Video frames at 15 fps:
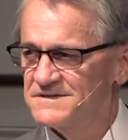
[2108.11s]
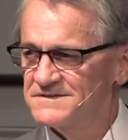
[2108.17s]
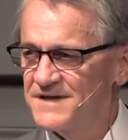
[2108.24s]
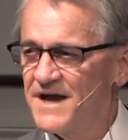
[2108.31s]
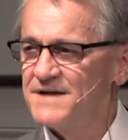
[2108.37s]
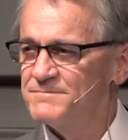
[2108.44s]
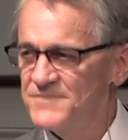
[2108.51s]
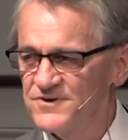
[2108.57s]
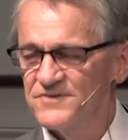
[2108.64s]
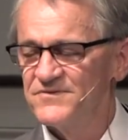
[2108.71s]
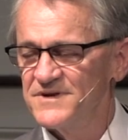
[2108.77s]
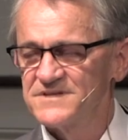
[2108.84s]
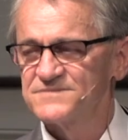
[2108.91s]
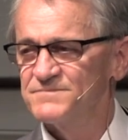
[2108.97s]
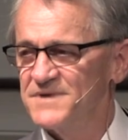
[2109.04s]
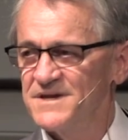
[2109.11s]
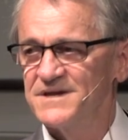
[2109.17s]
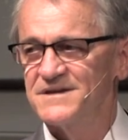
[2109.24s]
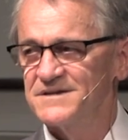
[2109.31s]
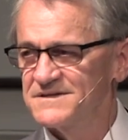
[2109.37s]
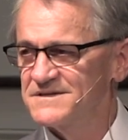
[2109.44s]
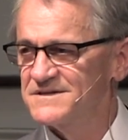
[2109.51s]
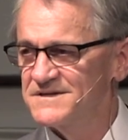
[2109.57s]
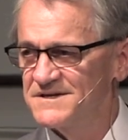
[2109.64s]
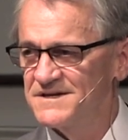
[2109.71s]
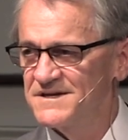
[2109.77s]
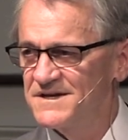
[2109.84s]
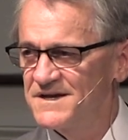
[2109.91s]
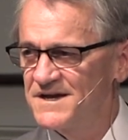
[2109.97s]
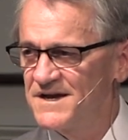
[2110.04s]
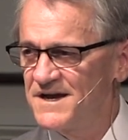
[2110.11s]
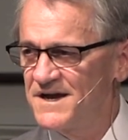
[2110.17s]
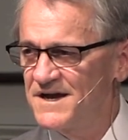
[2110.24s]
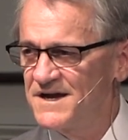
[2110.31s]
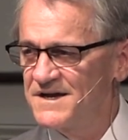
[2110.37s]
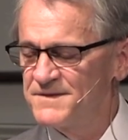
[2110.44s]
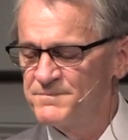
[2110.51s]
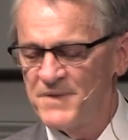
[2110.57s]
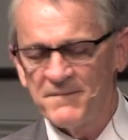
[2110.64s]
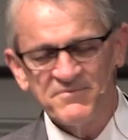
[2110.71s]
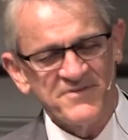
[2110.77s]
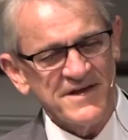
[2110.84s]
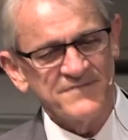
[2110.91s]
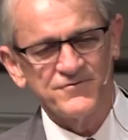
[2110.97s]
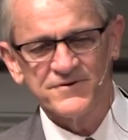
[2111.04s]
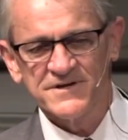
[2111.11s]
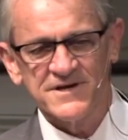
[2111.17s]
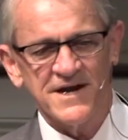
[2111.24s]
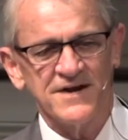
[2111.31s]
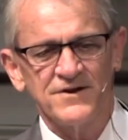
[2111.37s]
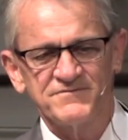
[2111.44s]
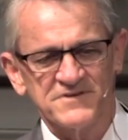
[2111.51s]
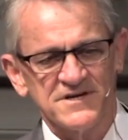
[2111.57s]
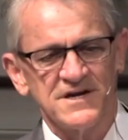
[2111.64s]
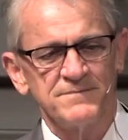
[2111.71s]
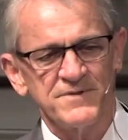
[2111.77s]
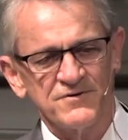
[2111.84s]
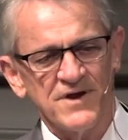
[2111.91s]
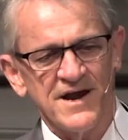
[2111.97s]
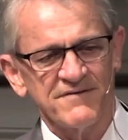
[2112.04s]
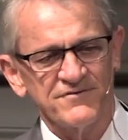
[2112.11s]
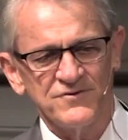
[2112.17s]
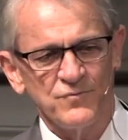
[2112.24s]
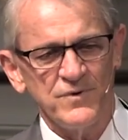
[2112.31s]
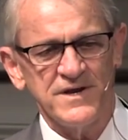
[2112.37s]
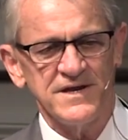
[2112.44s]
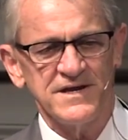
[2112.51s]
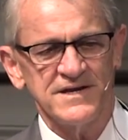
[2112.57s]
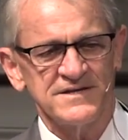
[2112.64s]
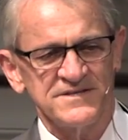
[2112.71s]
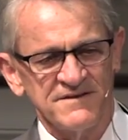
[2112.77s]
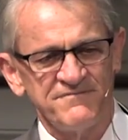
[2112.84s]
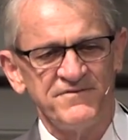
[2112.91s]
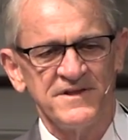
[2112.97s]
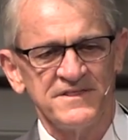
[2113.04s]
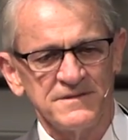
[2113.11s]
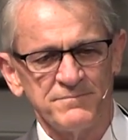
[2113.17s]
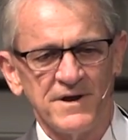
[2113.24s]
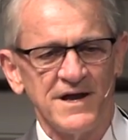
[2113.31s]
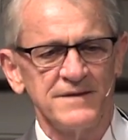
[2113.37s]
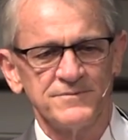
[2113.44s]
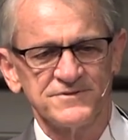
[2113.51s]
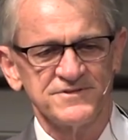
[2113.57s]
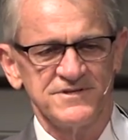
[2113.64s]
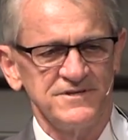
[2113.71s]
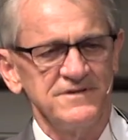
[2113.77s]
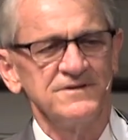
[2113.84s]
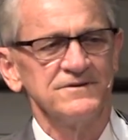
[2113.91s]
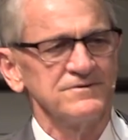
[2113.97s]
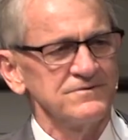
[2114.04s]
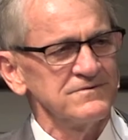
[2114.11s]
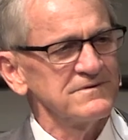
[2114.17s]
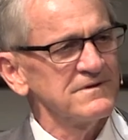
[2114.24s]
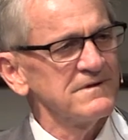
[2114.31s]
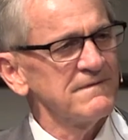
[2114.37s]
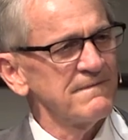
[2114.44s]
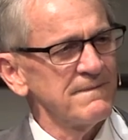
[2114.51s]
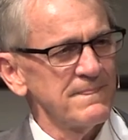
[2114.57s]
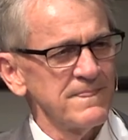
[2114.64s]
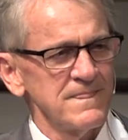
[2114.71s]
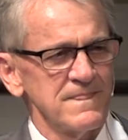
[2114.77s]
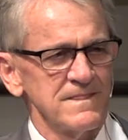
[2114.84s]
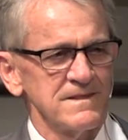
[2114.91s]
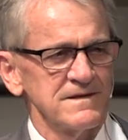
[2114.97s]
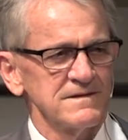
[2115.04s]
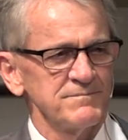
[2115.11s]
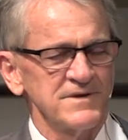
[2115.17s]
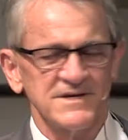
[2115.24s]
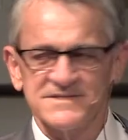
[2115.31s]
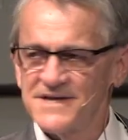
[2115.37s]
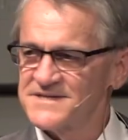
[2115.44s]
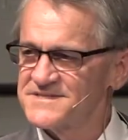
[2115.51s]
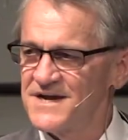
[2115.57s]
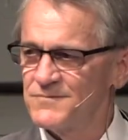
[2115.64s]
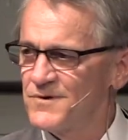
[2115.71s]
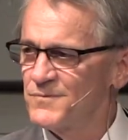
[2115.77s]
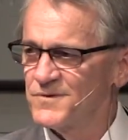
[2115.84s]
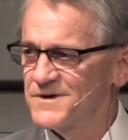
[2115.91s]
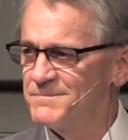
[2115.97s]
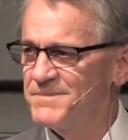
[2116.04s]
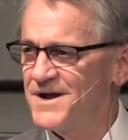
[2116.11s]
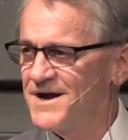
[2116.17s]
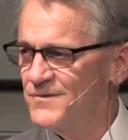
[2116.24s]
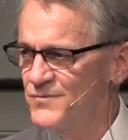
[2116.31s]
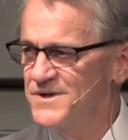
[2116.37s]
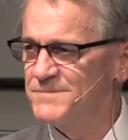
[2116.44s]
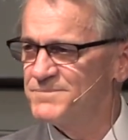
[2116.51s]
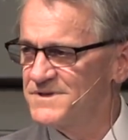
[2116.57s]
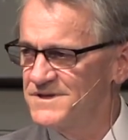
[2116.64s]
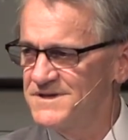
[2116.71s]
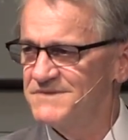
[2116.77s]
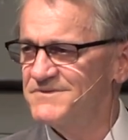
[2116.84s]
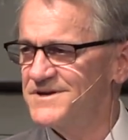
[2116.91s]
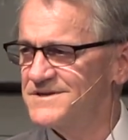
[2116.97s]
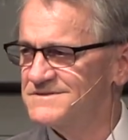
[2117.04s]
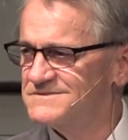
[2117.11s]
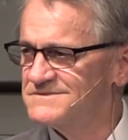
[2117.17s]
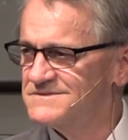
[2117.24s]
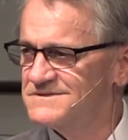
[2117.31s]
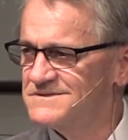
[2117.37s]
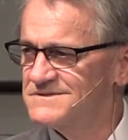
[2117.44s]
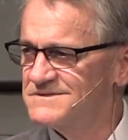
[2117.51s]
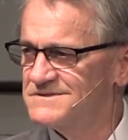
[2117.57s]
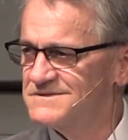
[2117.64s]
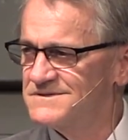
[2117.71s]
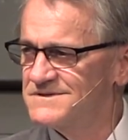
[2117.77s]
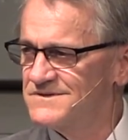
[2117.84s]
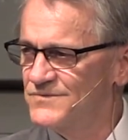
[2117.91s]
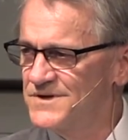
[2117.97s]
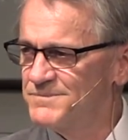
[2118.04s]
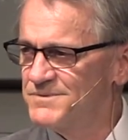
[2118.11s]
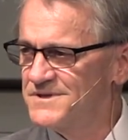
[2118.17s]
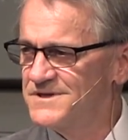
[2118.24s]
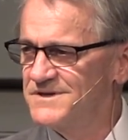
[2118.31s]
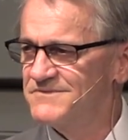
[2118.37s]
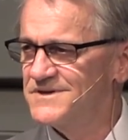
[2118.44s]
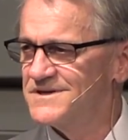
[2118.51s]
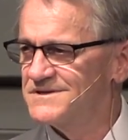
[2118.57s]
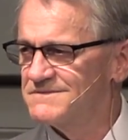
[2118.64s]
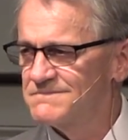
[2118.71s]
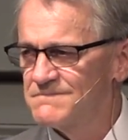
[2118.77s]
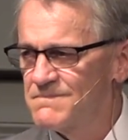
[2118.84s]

That motivates me. I'm thankful to God I don't have to come here every week and defend the Bible to you because that's not what we're about. We believe it. We believe it